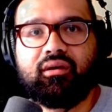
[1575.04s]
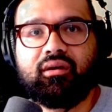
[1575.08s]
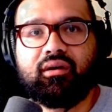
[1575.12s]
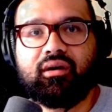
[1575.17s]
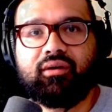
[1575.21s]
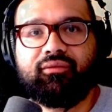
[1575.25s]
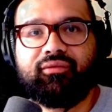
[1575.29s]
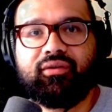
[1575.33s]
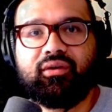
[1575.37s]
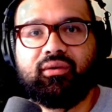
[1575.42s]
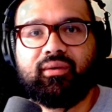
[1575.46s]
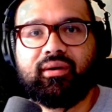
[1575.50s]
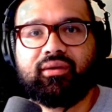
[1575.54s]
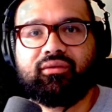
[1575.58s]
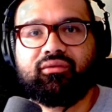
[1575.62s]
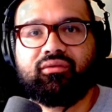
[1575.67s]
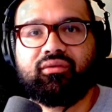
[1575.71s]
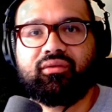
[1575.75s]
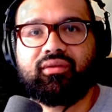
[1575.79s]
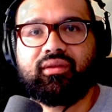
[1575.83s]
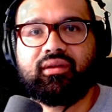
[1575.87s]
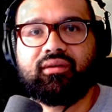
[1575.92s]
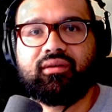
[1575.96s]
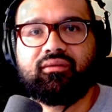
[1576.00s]
A few
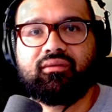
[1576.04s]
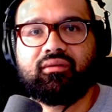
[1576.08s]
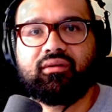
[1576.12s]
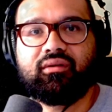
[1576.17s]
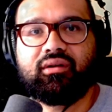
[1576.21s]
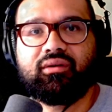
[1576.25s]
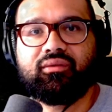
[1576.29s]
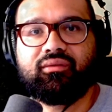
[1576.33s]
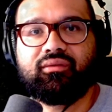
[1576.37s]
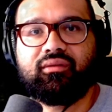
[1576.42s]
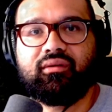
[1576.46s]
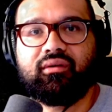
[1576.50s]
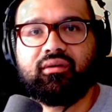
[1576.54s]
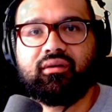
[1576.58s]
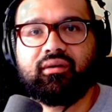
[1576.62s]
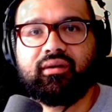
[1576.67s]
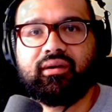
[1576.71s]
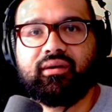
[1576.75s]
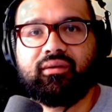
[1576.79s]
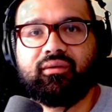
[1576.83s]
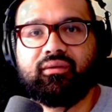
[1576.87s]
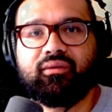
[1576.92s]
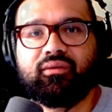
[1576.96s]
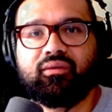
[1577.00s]
extra things to note: seeker
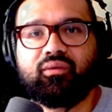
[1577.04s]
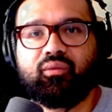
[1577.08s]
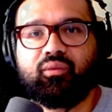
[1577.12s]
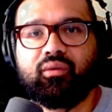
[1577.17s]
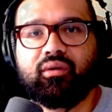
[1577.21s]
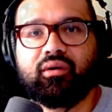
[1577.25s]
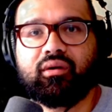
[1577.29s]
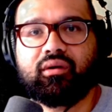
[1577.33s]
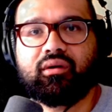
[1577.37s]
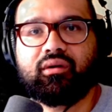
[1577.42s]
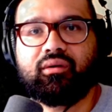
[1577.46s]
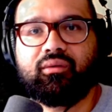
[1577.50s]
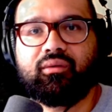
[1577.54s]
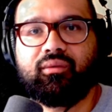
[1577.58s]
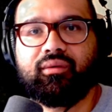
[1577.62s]
arrows work